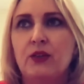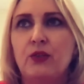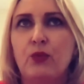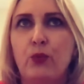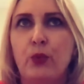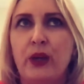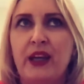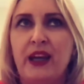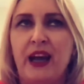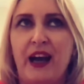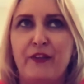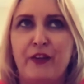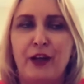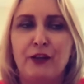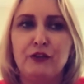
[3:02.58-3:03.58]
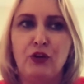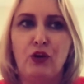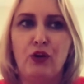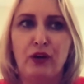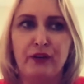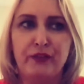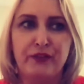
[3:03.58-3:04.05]
we have a
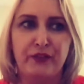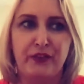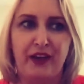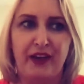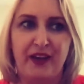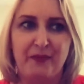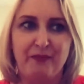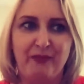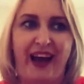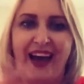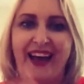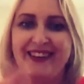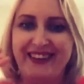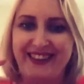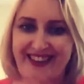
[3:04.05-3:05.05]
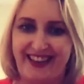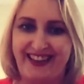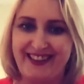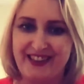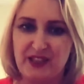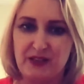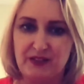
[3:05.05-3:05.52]
lot of highly
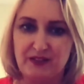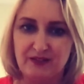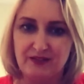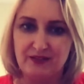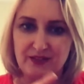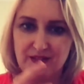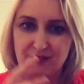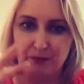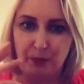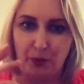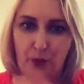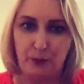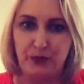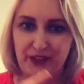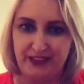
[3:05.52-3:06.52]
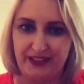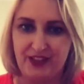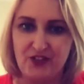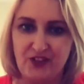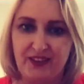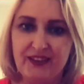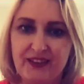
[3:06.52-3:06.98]
dense
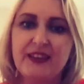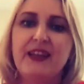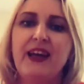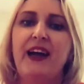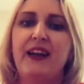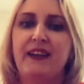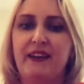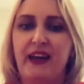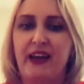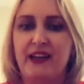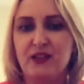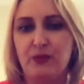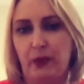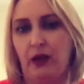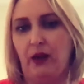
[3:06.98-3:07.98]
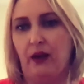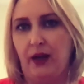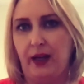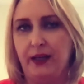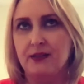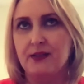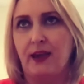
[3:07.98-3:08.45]
population, and that's where
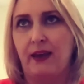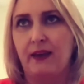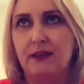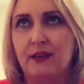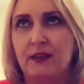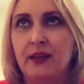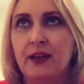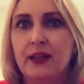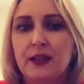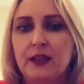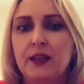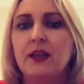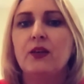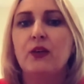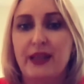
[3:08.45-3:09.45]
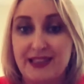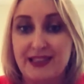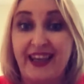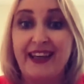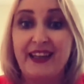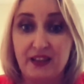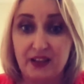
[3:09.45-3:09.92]
it's getting, it's
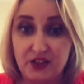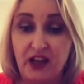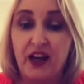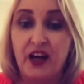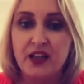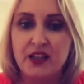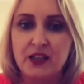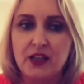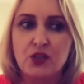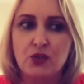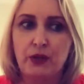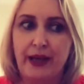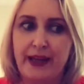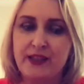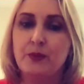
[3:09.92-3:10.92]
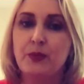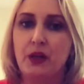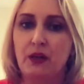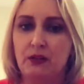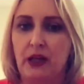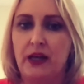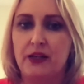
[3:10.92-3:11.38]
hitting us harder. So Edinburgh and
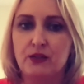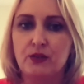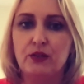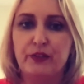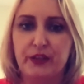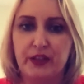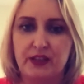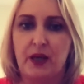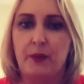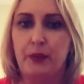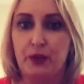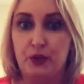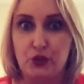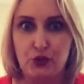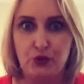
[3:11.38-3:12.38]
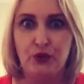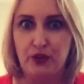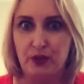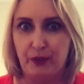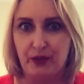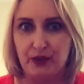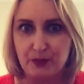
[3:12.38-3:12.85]
Glasgow, for example, are two of the
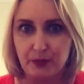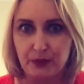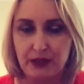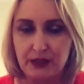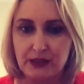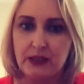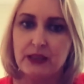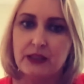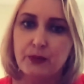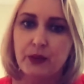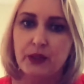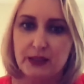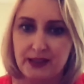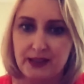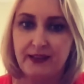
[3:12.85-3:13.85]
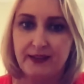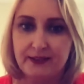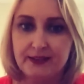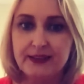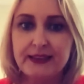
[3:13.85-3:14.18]
biggest places where it's hitting.